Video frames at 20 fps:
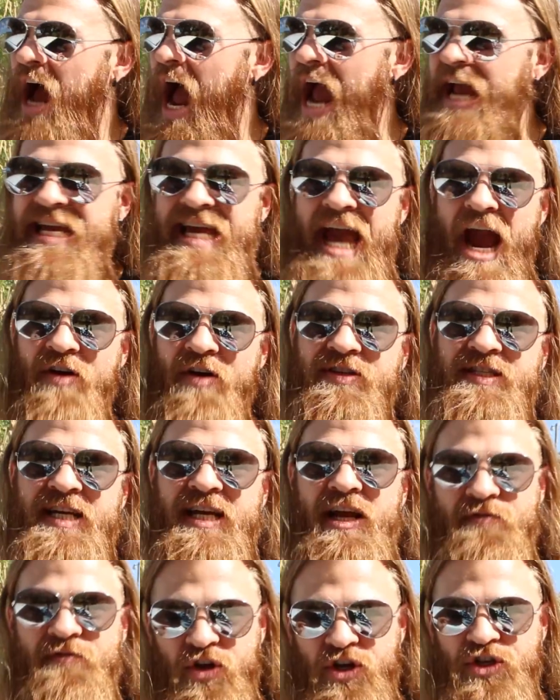I
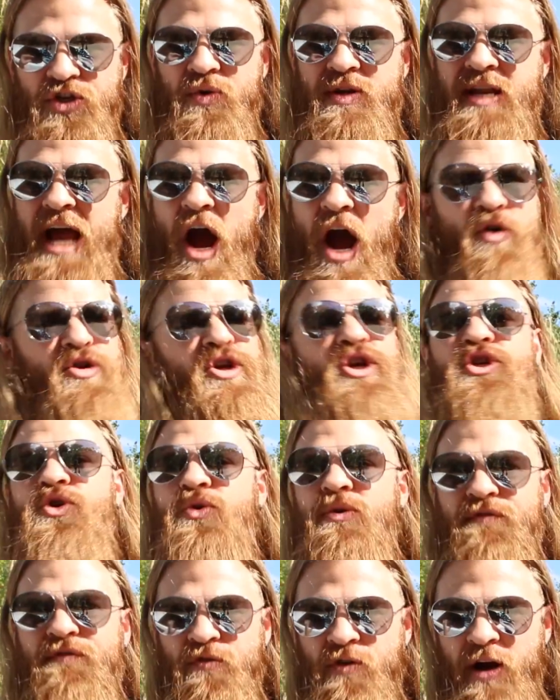guarantee it. If you can do it now, you can
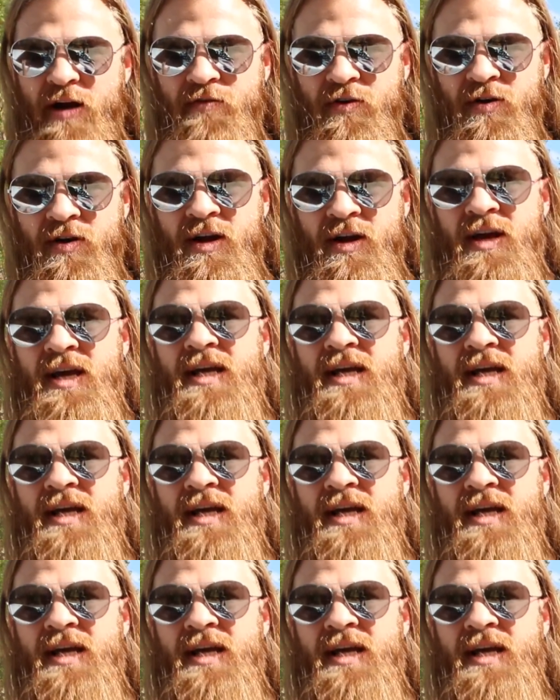do it forever.